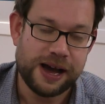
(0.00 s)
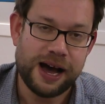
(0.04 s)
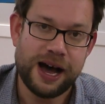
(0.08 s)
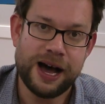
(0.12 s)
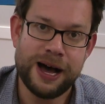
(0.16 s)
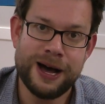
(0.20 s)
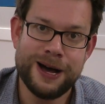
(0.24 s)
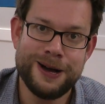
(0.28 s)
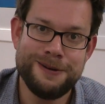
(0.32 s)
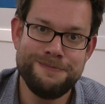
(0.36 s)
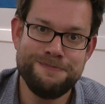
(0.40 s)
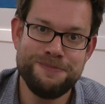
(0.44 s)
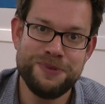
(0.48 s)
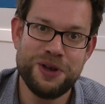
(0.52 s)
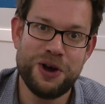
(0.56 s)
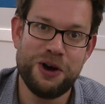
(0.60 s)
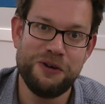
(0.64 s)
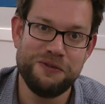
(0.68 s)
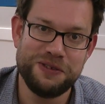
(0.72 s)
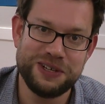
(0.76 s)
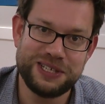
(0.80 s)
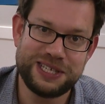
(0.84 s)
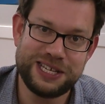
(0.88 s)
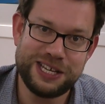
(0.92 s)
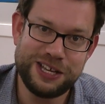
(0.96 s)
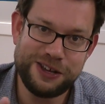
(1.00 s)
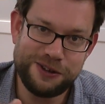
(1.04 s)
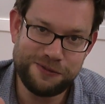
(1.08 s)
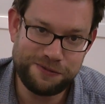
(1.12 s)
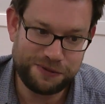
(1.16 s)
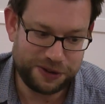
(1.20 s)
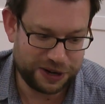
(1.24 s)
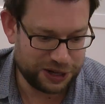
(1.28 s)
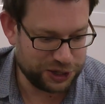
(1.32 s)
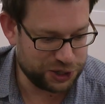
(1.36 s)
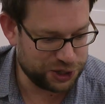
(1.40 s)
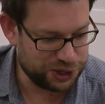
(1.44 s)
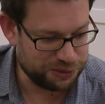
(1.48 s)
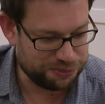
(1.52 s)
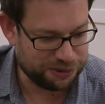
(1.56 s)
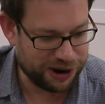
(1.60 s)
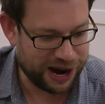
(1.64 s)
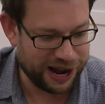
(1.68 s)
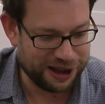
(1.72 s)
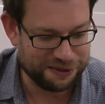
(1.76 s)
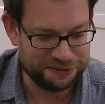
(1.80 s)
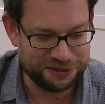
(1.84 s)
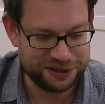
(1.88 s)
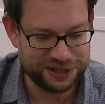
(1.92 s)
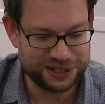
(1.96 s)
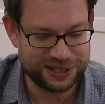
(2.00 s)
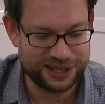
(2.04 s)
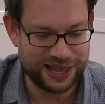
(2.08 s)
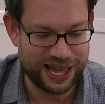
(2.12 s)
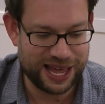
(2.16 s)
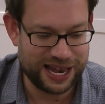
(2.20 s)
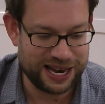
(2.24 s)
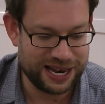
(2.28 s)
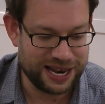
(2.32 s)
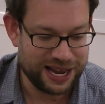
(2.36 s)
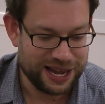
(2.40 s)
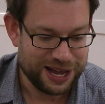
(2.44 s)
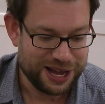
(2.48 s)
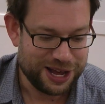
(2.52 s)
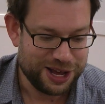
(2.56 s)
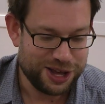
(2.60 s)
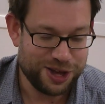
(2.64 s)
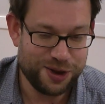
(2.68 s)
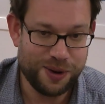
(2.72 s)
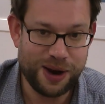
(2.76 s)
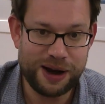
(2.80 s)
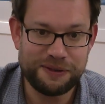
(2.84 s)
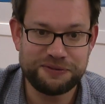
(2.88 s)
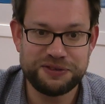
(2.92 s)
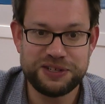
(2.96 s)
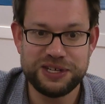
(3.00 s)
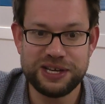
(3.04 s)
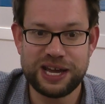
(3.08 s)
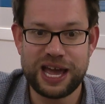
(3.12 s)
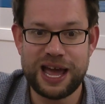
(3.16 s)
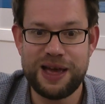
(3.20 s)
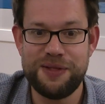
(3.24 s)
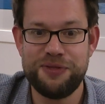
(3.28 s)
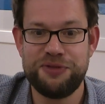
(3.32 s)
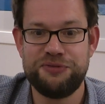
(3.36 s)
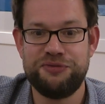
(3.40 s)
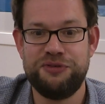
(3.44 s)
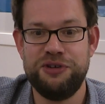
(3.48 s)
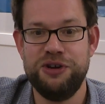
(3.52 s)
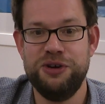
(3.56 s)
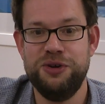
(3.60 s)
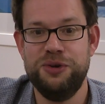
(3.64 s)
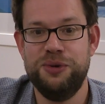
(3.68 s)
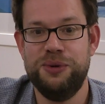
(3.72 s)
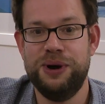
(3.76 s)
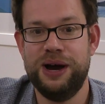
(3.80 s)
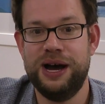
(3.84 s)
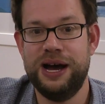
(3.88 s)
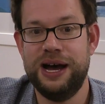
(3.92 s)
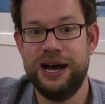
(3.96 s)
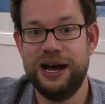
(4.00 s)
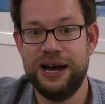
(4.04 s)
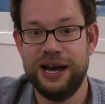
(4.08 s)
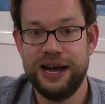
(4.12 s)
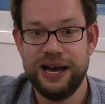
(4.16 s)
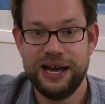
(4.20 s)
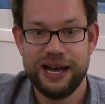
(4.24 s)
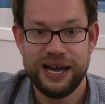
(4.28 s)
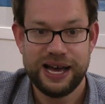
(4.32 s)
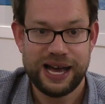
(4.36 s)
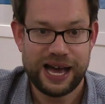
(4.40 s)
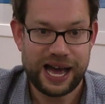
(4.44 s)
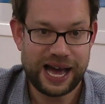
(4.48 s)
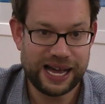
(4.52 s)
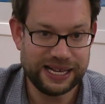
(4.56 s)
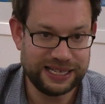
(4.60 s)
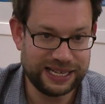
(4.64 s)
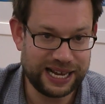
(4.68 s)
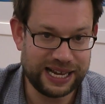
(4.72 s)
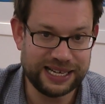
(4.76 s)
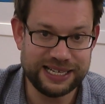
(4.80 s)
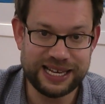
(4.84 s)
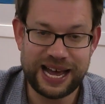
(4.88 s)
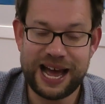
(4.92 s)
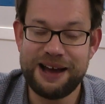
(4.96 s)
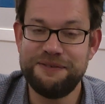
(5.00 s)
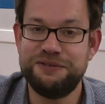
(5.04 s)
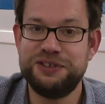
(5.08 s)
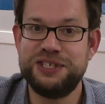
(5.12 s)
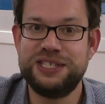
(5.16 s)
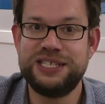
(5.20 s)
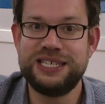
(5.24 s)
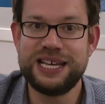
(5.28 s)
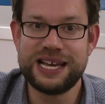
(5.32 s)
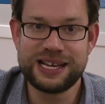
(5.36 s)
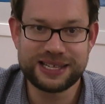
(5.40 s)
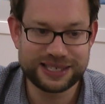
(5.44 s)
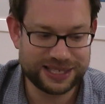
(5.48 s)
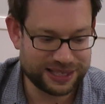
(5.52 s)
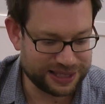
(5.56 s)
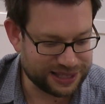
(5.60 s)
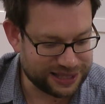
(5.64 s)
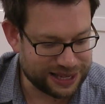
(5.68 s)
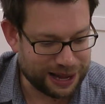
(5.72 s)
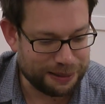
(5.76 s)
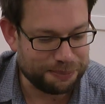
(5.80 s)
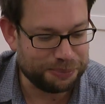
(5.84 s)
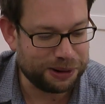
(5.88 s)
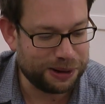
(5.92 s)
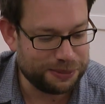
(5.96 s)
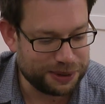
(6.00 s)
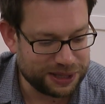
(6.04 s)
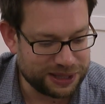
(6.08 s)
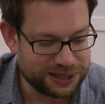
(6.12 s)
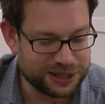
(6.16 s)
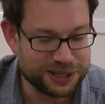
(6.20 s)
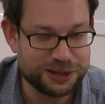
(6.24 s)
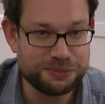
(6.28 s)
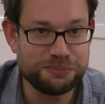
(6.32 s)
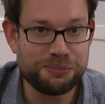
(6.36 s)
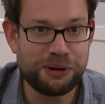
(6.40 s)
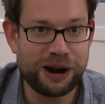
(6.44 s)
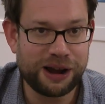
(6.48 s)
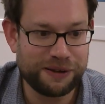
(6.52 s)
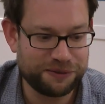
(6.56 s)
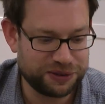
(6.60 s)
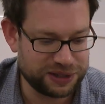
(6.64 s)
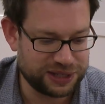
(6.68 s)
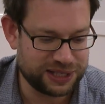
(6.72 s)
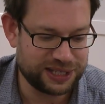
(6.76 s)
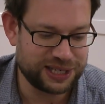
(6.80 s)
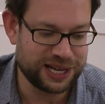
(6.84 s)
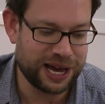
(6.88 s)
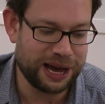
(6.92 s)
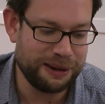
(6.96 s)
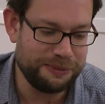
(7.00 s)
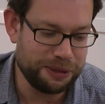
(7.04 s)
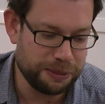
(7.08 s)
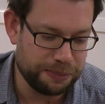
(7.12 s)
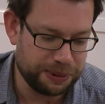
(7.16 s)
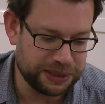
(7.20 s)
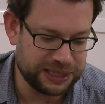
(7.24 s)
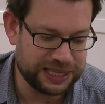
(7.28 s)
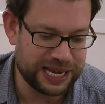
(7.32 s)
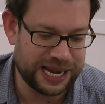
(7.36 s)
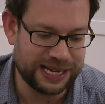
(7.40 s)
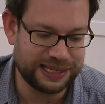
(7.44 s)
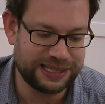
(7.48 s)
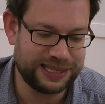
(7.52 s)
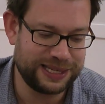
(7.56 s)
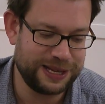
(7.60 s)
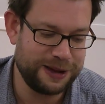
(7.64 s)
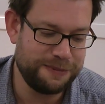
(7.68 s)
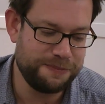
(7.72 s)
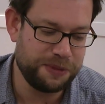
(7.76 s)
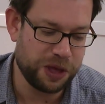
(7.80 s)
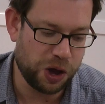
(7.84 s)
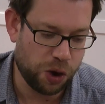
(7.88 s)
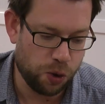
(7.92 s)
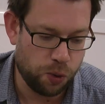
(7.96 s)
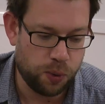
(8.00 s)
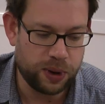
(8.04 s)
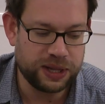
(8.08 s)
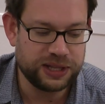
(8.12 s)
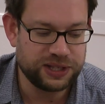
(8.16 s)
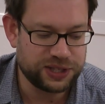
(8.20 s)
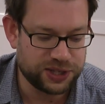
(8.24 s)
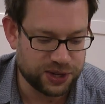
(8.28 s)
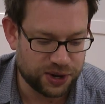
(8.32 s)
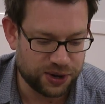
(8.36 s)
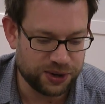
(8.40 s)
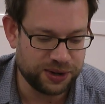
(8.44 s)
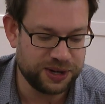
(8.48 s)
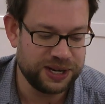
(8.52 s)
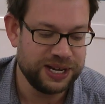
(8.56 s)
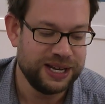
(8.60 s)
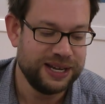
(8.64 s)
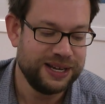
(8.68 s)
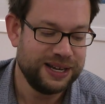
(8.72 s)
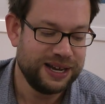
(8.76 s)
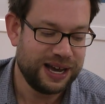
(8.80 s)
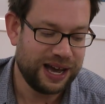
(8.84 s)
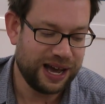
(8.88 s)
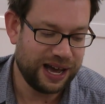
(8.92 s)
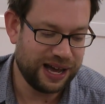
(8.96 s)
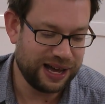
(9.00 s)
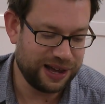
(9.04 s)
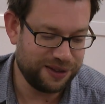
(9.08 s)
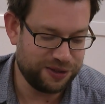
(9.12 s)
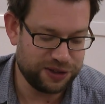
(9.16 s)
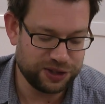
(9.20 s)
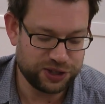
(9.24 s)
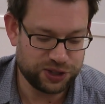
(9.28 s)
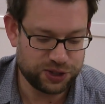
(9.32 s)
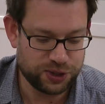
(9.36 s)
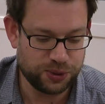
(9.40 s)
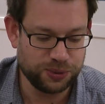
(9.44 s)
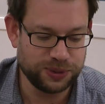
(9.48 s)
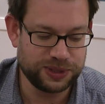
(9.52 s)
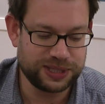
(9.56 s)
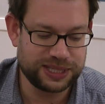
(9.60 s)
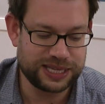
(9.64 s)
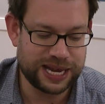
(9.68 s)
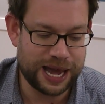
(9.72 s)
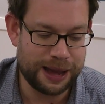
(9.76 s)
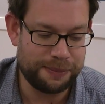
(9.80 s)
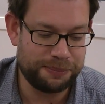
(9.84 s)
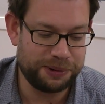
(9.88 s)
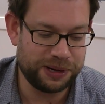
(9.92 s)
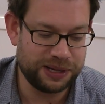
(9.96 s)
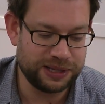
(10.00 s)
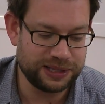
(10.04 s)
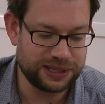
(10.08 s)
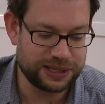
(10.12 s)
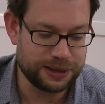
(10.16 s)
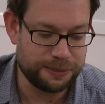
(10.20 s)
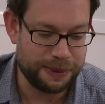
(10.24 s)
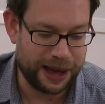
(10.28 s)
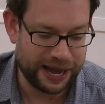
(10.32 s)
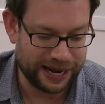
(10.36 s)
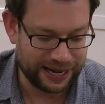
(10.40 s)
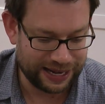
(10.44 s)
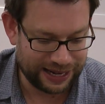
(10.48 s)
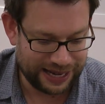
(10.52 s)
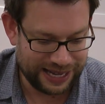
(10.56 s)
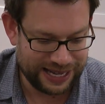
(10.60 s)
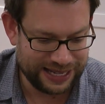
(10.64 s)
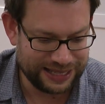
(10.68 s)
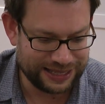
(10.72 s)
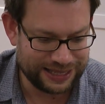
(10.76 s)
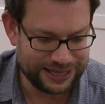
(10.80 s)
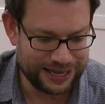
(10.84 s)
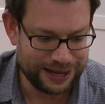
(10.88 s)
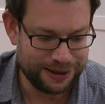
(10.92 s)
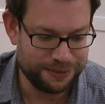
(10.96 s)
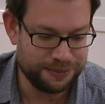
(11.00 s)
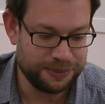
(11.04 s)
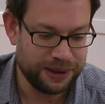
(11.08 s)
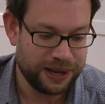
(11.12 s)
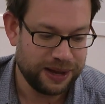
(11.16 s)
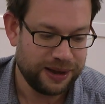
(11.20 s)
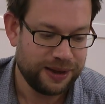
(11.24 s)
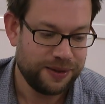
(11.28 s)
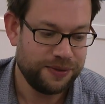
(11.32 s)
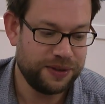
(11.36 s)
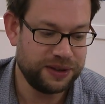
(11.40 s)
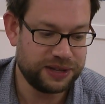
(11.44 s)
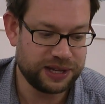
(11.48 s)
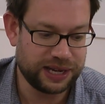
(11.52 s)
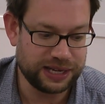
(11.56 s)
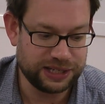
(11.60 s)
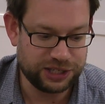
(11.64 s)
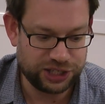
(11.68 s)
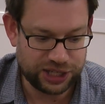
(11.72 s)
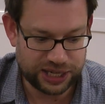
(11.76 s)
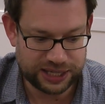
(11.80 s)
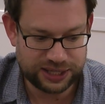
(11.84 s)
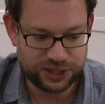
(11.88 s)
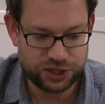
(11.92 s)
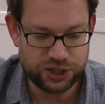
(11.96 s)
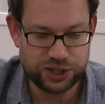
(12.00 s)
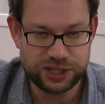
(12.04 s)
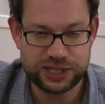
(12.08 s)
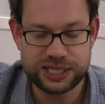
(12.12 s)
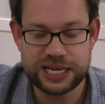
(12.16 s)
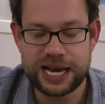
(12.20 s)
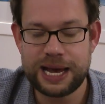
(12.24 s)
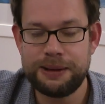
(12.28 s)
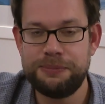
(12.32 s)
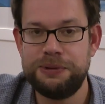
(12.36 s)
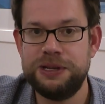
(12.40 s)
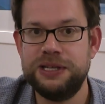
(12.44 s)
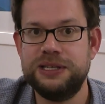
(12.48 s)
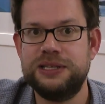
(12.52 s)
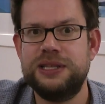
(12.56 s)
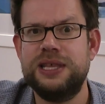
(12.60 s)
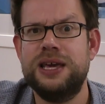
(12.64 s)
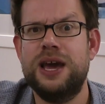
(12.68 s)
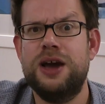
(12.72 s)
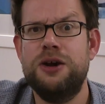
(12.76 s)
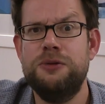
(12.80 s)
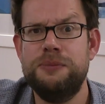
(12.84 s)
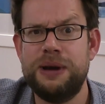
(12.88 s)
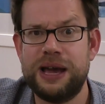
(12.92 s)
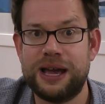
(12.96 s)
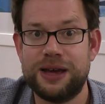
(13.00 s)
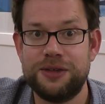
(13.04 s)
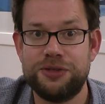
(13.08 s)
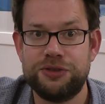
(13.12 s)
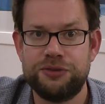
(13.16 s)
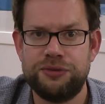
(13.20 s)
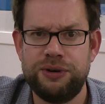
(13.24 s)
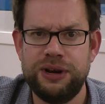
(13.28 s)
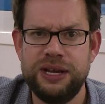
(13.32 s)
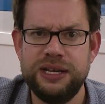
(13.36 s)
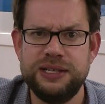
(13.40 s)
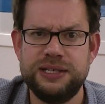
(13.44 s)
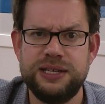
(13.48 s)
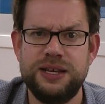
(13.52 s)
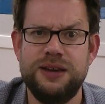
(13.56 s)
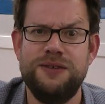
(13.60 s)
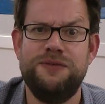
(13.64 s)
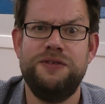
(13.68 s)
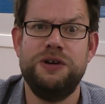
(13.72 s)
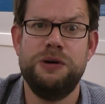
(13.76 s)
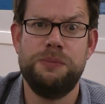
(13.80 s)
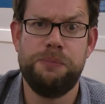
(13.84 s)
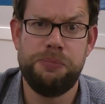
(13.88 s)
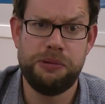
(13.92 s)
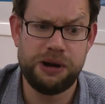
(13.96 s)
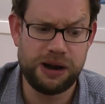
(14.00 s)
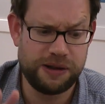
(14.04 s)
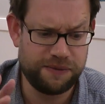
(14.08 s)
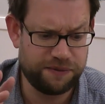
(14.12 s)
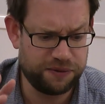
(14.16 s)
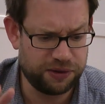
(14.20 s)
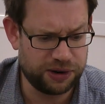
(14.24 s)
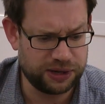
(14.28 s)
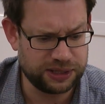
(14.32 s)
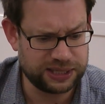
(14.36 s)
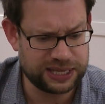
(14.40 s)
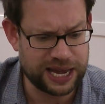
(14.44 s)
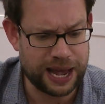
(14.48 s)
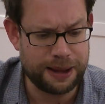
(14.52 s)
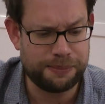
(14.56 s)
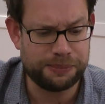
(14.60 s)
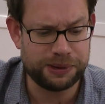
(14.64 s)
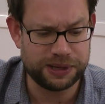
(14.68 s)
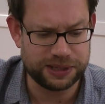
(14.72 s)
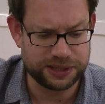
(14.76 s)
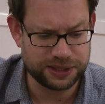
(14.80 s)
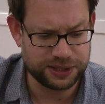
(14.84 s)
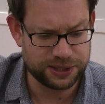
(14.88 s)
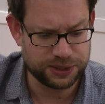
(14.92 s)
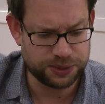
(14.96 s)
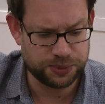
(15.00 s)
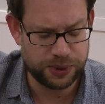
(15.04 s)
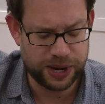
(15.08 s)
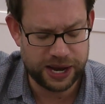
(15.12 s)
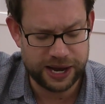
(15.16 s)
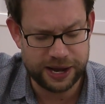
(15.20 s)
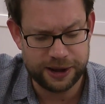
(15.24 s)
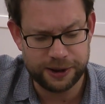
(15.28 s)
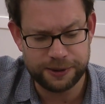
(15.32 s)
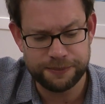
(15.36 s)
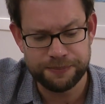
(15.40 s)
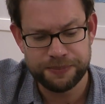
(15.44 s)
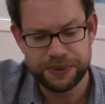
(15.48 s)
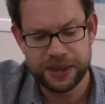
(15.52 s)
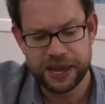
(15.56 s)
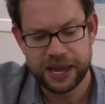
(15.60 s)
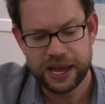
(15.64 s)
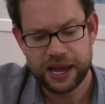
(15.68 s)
Obviously, you finish your breakfast, then you have to get through and have 6 supplements at breakfast time: the potassium, the quinton, the salt tablets, the magnesium, the digestion tablets, the omega-3. So you feel pretty full of tablets as well.